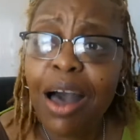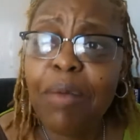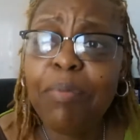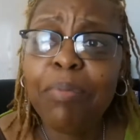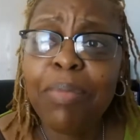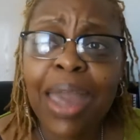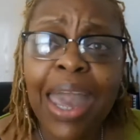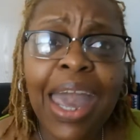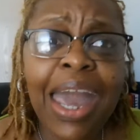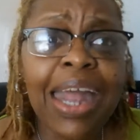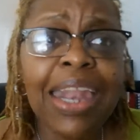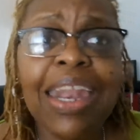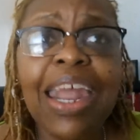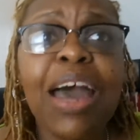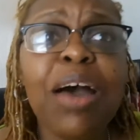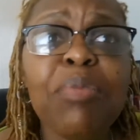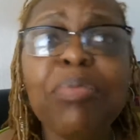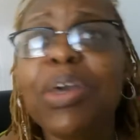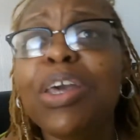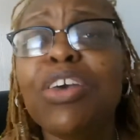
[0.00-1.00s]
I'm mad
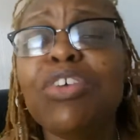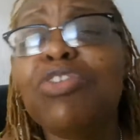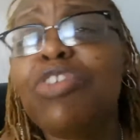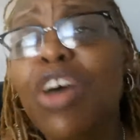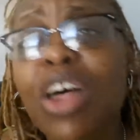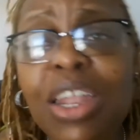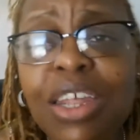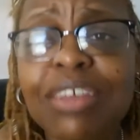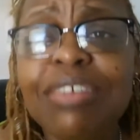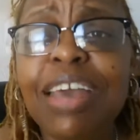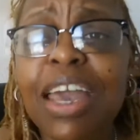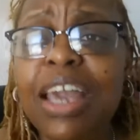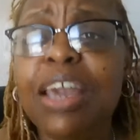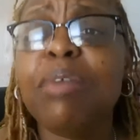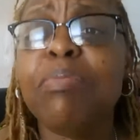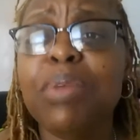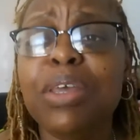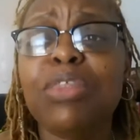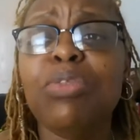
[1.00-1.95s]
now because y'all are taking